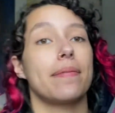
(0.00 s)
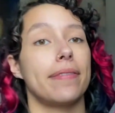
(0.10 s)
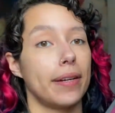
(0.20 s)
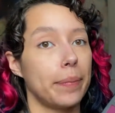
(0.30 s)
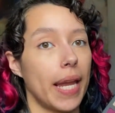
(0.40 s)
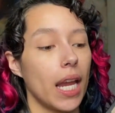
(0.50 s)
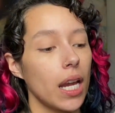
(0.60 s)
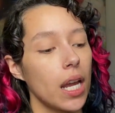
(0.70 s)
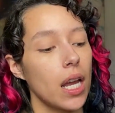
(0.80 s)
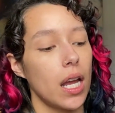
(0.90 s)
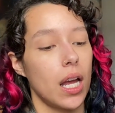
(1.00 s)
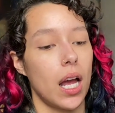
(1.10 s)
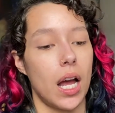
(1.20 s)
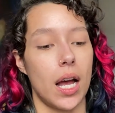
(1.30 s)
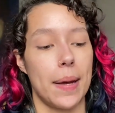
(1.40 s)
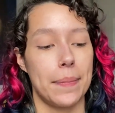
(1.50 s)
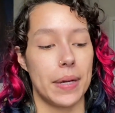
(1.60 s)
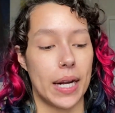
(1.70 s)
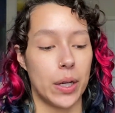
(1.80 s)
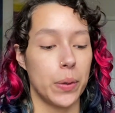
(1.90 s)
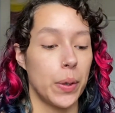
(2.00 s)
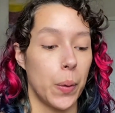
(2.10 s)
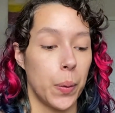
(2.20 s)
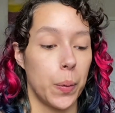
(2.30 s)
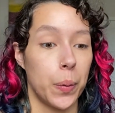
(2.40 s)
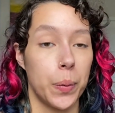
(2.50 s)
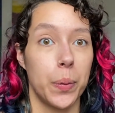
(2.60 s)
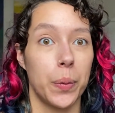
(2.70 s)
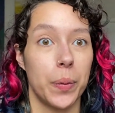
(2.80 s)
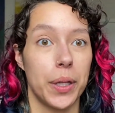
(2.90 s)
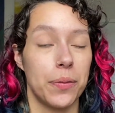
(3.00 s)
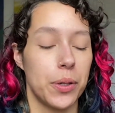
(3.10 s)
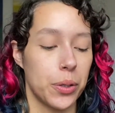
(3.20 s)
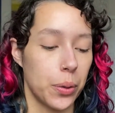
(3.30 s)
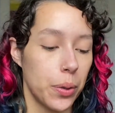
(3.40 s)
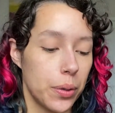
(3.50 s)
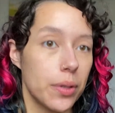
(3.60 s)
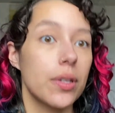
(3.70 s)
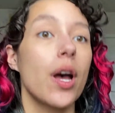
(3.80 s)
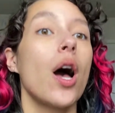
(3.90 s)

filming, but I don't know what the future holds.